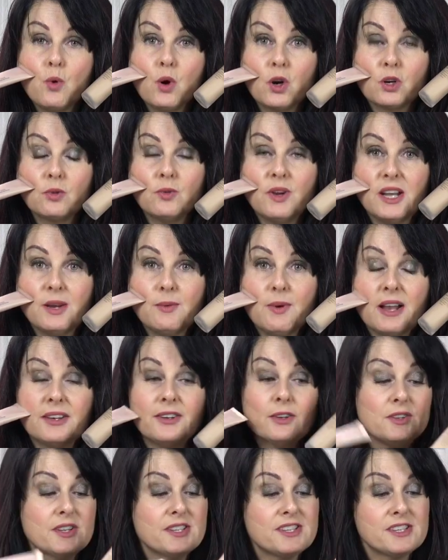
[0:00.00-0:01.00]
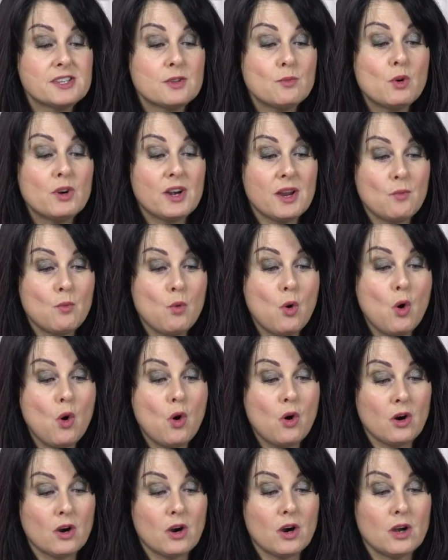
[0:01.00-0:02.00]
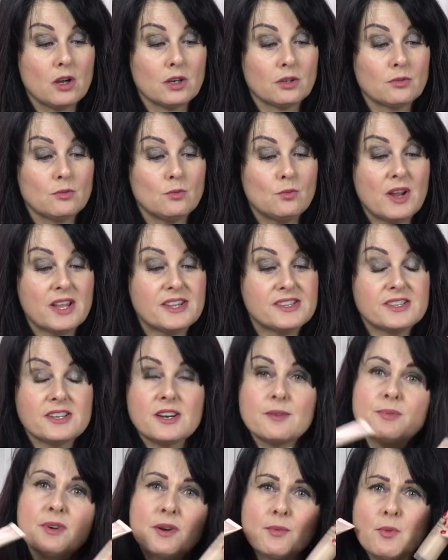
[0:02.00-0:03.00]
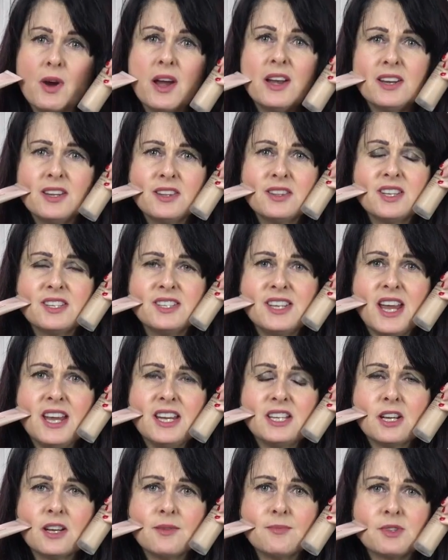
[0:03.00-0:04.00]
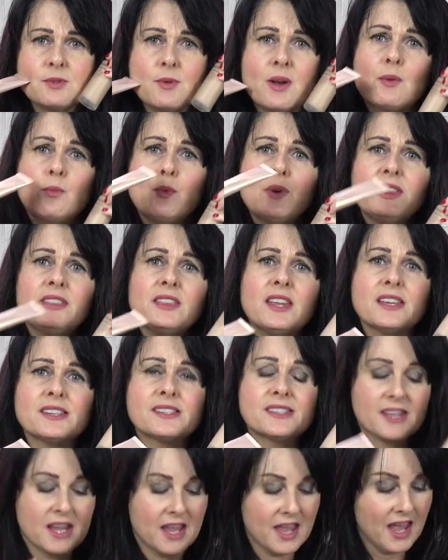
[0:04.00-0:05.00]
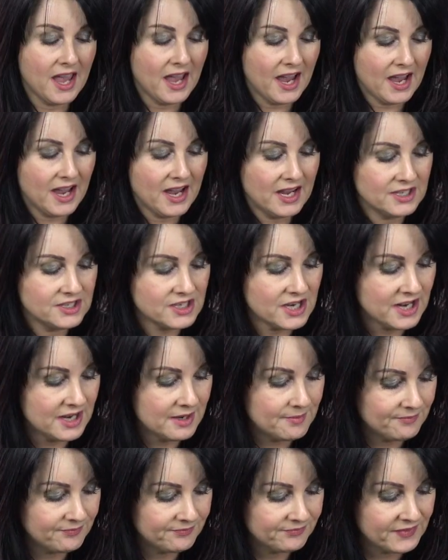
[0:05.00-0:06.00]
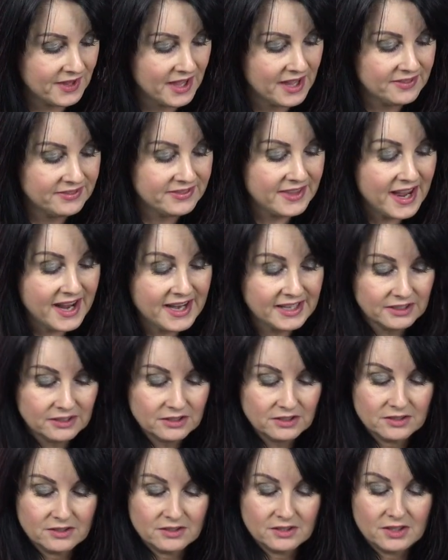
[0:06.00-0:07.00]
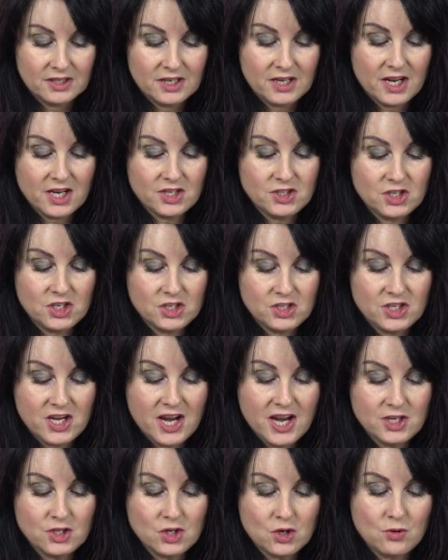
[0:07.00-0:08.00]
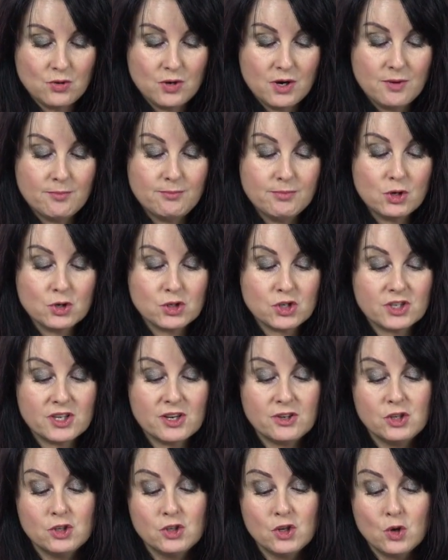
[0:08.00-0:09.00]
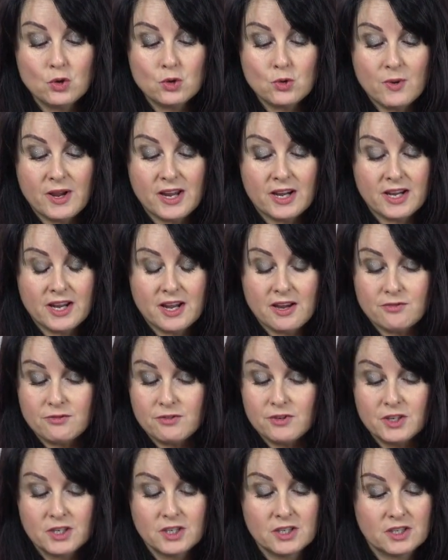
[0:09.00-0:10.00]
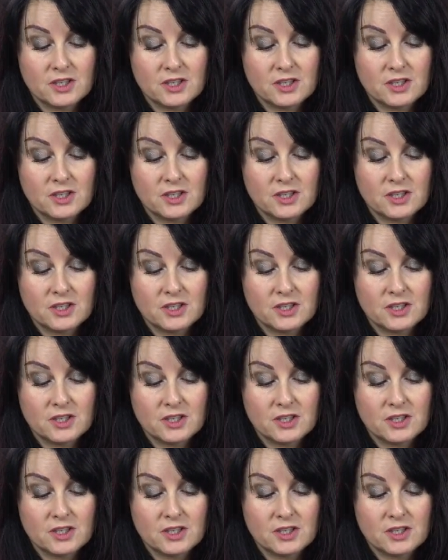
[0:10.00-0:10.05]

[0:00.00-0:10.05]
work really well. Now, this is the one I wore on Wednesday night, but I'm wearing it in the daytime as well with this. And then a Shiseido blusher. Now, you know the way I have